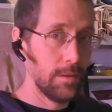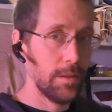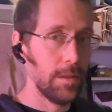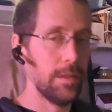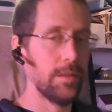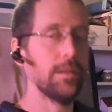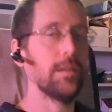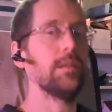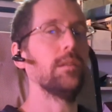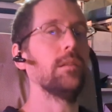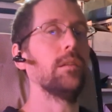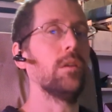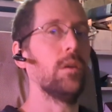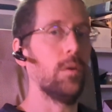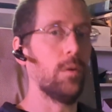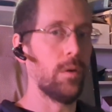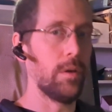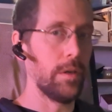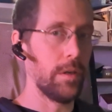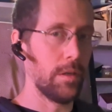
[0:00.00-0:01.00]
and then
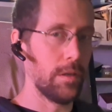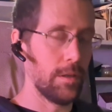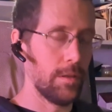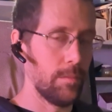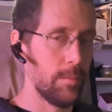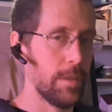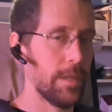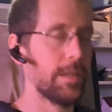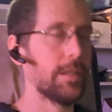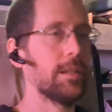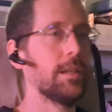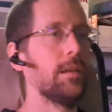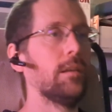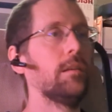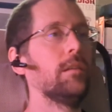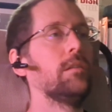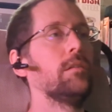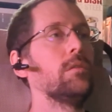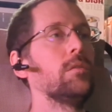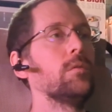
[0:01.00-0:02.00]
lowering your head back down into